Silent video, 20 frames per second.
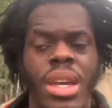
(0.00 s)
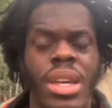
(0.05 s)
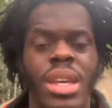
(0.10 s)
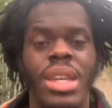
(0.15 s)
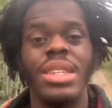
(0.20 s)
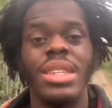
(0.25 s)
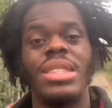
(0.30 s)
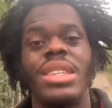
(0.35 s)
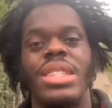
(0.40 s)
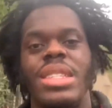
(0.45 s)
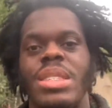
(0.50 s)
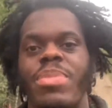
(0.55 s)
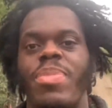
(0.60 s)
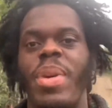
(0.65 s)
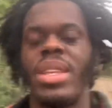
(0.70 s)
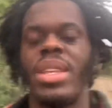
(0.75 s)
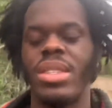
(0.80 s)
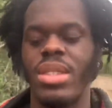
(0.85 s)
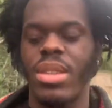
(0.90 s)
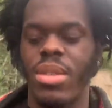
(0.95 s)
It's
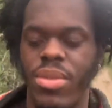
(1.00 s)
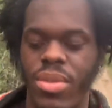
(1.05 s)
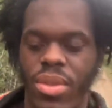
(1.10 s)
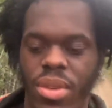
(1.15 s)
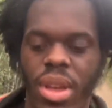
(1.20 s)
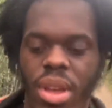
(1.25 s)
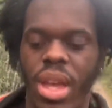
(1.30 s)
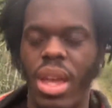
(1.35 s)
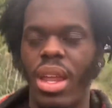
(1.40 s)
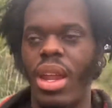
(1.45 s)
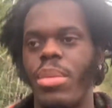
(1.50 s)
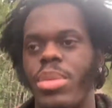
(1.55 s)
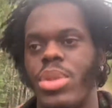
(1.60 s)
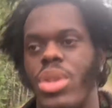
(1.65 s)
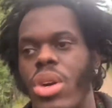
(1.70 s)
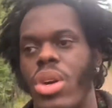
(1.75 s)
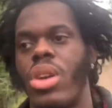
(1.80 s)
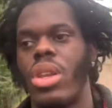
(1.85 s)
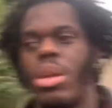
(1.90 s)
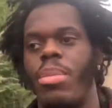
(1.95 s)
expensive, and I'm
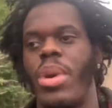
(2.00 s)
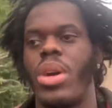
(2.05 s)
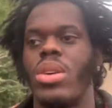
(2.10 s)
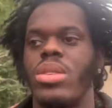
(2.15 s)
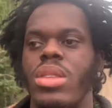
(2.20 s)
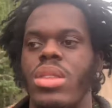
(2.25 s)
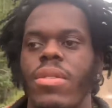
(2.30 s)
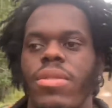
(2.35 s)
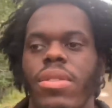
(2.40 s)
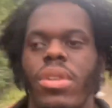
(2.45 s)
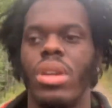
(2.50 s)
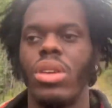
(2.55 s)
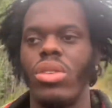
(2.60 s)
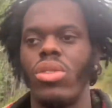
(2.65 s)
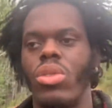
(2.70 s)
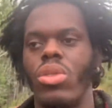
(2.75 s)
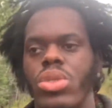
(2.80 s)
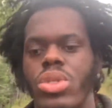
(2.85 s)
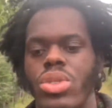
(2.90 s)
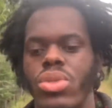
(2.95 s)
talking about stuff like
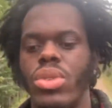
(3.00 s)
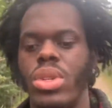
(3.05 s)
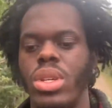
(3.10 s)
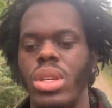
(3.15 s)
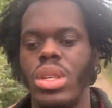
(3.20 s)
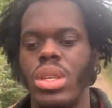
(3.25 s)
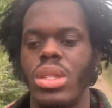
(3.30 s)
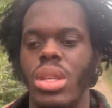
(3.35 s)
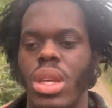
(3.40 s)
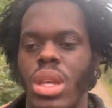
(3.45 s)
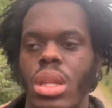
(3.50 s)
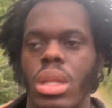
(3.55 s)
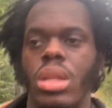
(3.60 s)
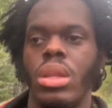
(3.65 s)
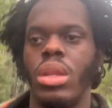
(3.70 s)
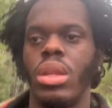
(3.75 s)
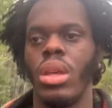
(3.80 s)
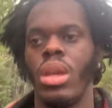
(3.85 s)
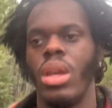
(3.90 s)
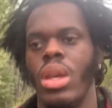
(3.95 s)
groceries and
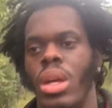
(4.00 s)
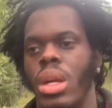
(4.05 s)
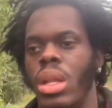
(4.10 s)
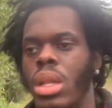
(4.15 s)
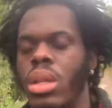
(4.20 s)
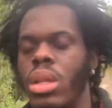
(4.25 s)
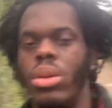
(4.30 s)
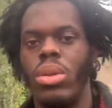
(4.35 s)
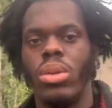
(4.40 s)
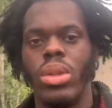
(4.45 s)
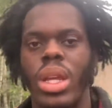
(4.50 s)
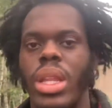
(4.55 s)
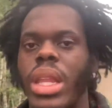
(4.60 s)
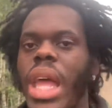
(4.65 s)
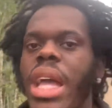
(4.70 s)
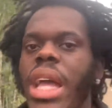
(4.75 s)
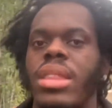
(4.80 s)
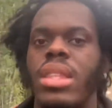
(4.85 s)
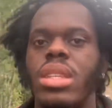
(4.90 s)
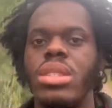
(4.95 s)
little
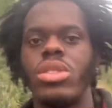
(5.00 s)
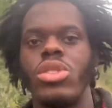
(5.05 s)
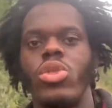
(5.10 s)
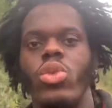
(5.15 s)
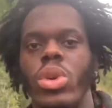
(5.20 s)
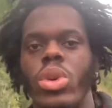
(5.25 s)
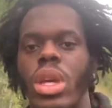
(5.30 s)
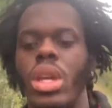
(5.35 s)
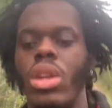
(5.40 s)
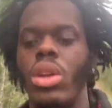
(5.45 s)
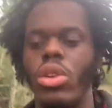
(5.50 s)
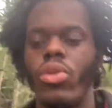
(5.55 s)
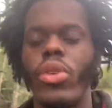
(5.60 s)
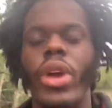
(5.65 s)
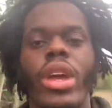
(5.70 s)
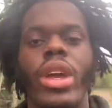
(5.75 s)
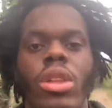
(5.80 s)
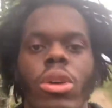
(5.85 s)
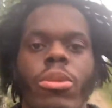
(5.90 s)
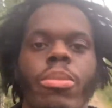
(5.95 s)
knick-knack things you would get on a
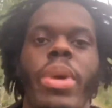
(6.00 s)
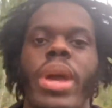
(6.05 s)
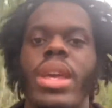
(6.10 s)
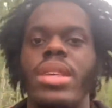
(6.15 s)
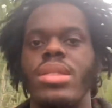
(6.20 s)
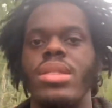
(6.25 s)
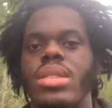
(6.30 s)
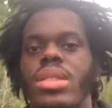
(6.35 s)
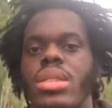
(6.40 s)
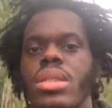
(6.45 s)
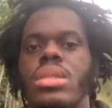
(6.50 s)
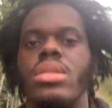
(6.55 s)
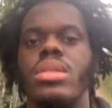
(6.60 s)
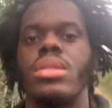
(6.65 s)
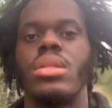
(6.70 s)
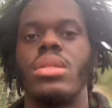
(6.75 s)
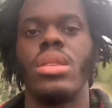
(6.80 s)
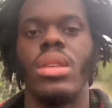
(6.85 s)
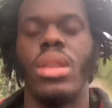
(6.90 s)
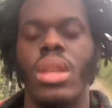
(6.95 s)
regular
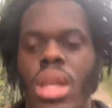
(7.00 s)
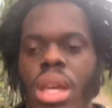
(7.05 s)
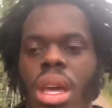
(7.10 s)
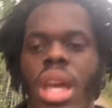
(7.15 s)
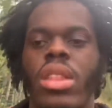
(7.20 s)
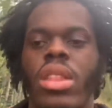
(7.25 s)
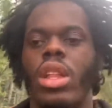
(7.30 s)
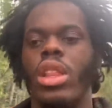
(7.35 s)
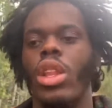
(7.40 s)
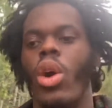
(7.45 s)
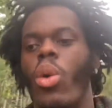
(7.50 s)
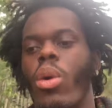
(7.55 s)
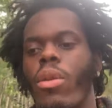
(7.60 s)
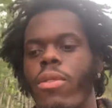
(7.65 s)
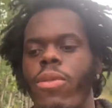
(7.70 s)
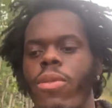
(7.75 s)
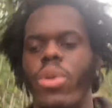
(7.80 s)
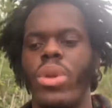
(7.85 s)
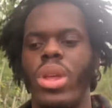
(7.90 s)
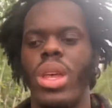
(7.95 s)
basis in the lower
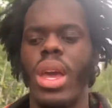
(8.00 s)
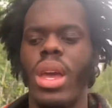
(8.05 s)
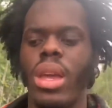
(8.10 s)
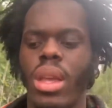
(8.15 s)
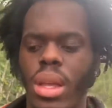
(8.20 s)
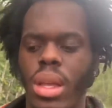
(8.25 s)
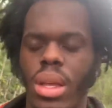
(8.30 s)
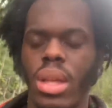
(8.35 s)
48.